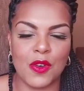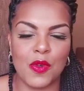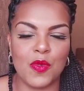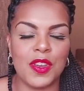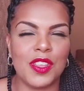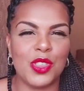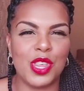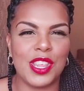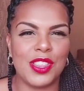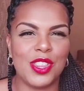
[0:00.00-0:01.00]
it's called
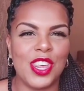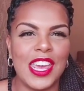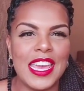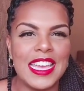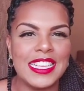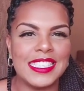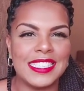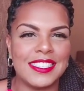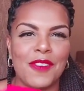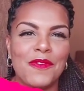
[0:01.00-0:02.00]

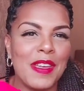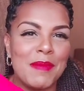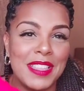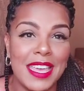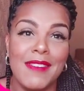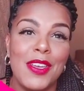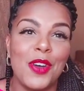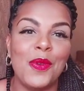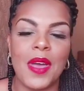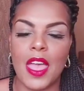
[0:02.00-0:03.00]
cheese something
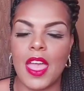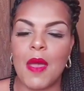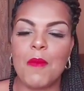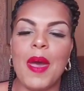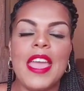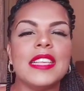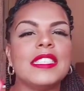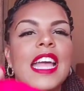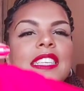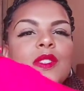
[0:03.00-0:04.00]
material. But
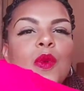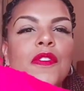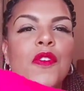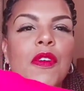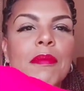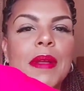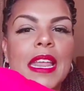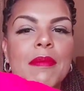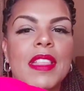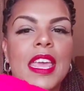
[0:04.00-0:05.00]
it's that sort of
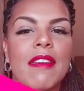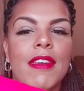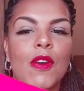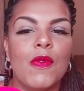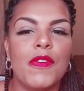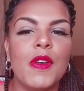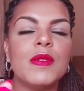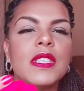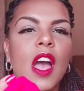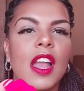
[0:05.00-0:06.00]
crimply material.
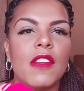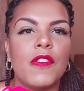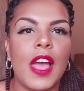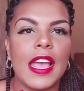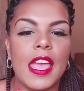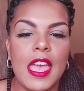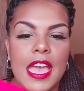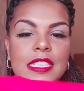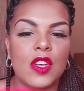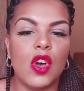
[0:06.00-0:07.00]
Feels kind of like
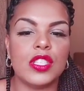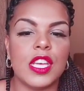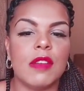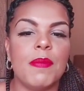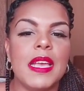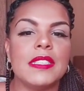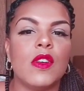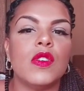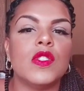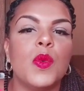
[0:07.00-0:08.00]
it's cotton, but
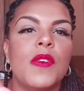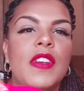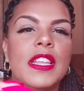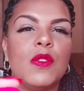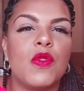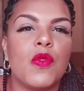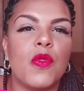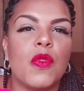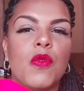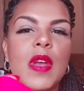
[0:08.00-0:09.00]
it's got sort of little
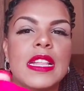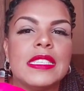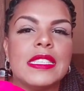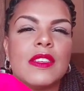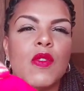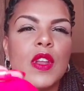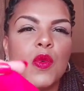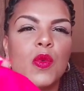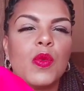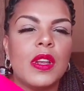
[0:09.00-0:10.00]

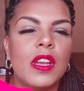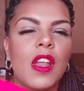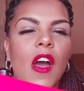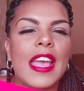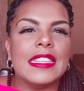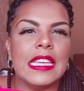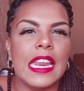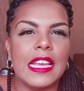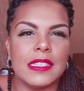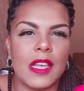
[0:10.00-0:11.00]
griddle
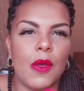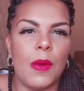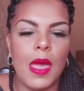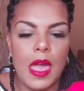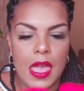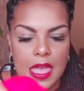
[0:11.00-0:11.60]
lines in it. So,